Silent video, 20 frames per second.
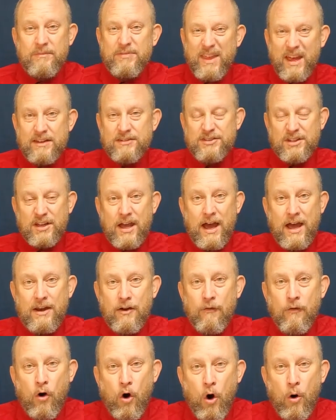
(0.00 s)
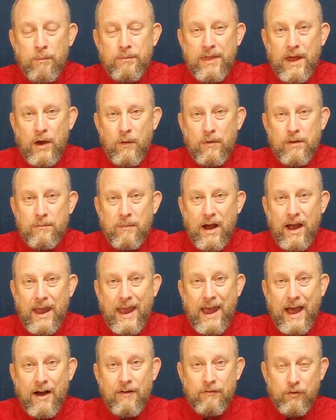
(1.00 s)
That's the kind of hope that we might
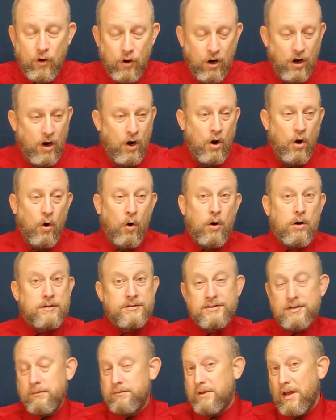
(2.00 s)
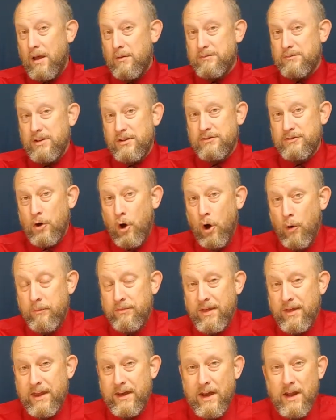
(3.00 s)
have. Or or sometimes it's
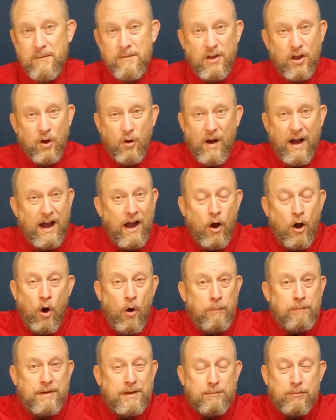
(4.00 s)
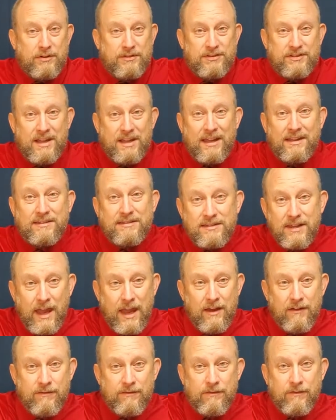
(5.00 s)
hope that, you know, I hope people stay
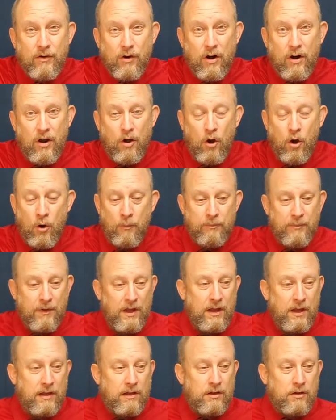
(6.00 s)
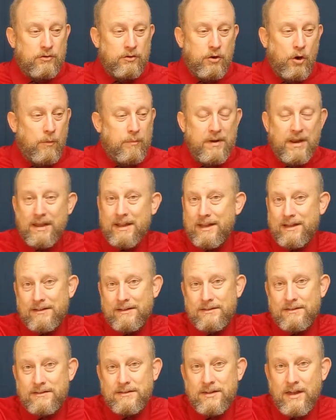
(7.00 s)
safe, or I hope, you know, nobody
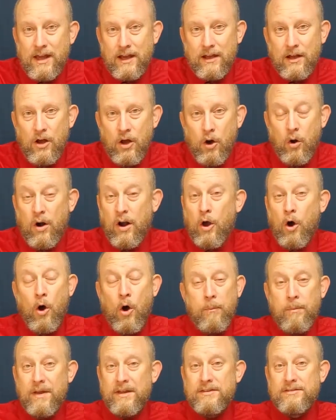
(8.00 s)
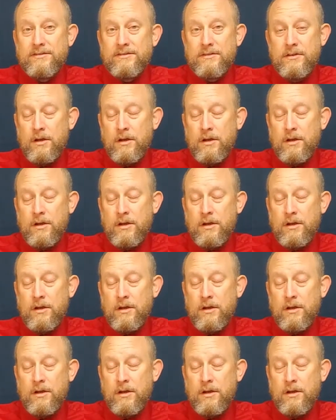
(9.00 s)
gets sick, or I hope I,